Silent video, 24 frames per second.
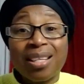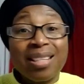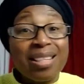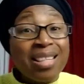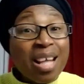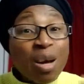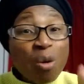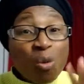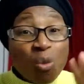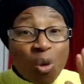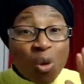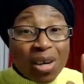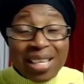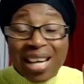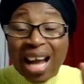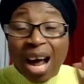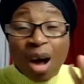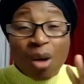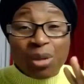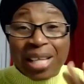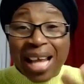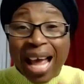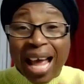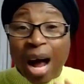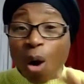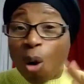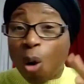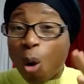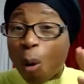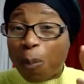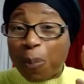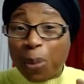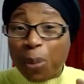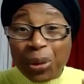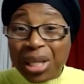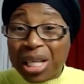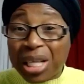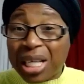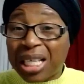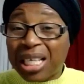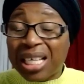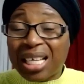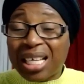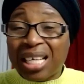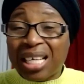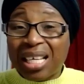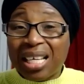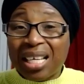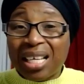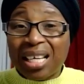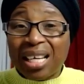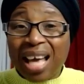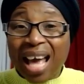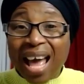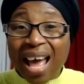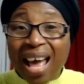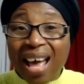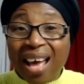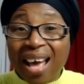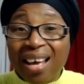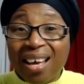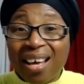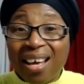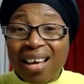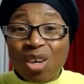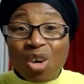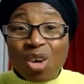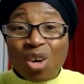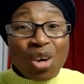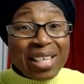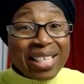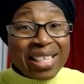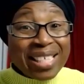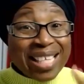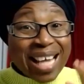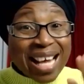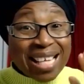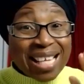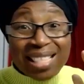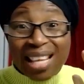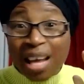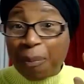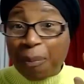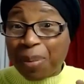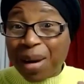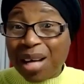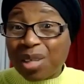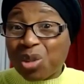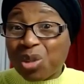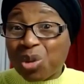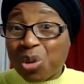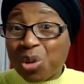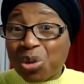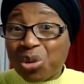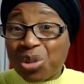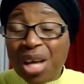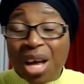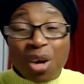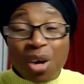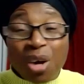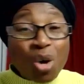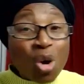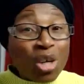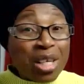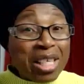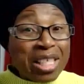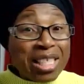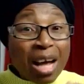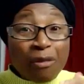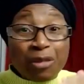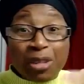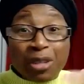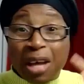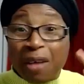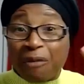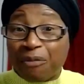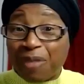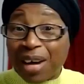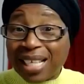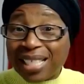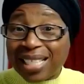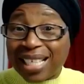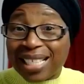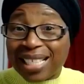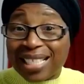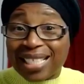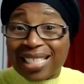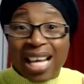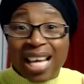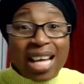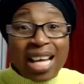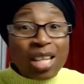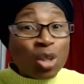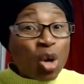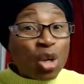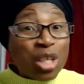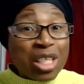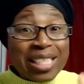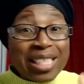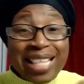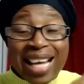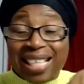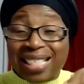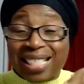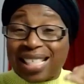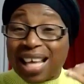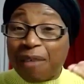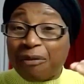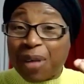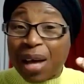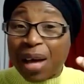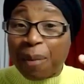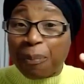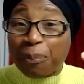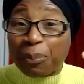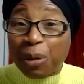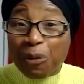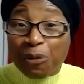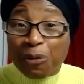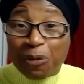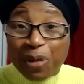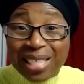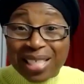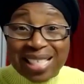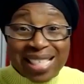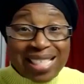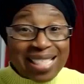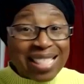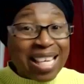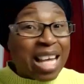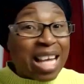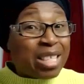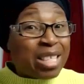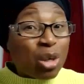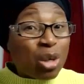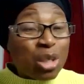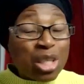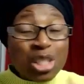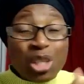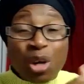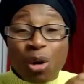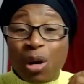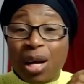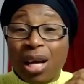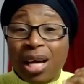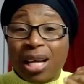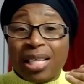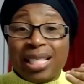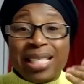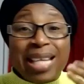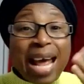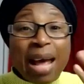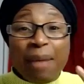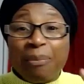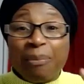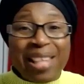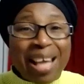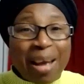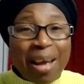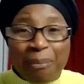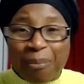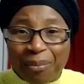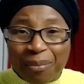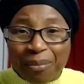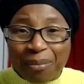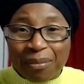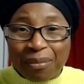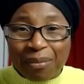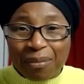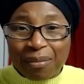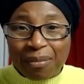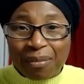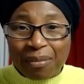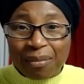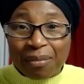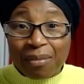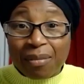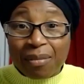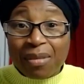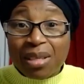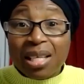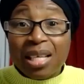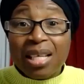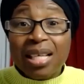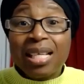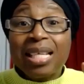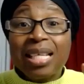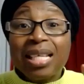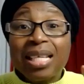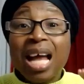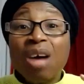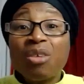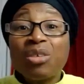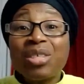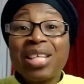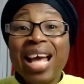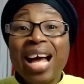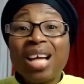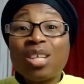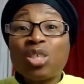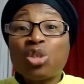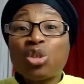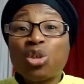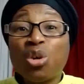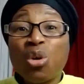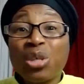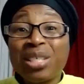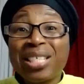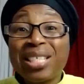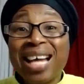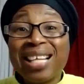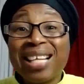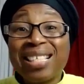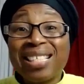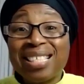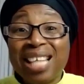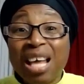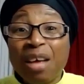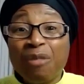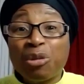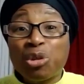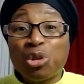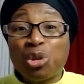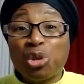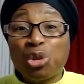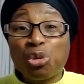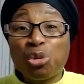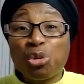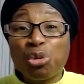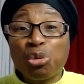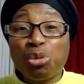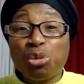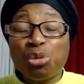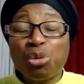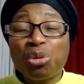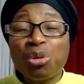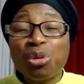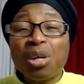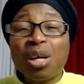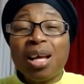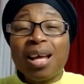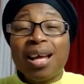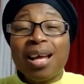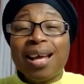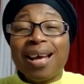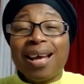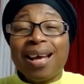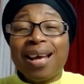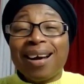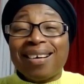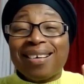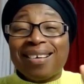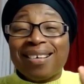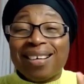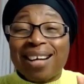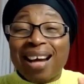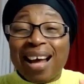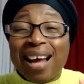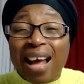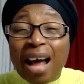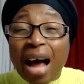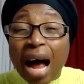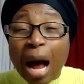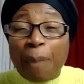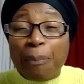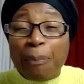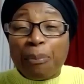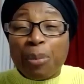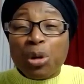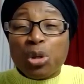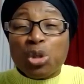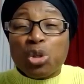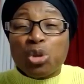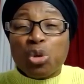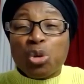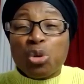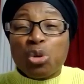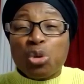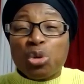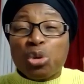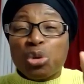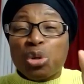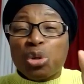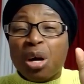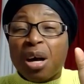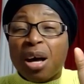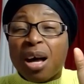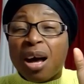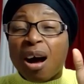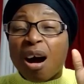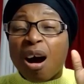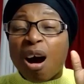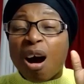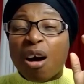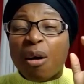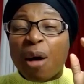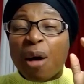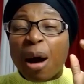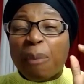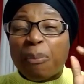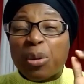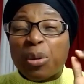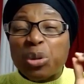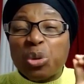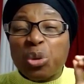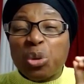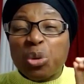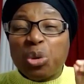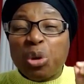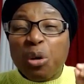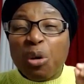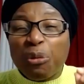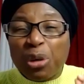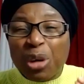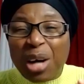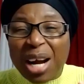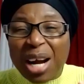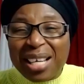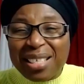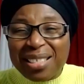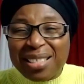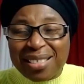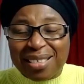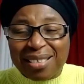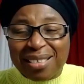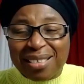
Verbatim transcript: The one now they are opening, eh? calling themselves pastors, calling themselves evangelists, calling themselves uh, prophetess, telling to name them now they have turned themselves to uh, apostles, apostles of Christ.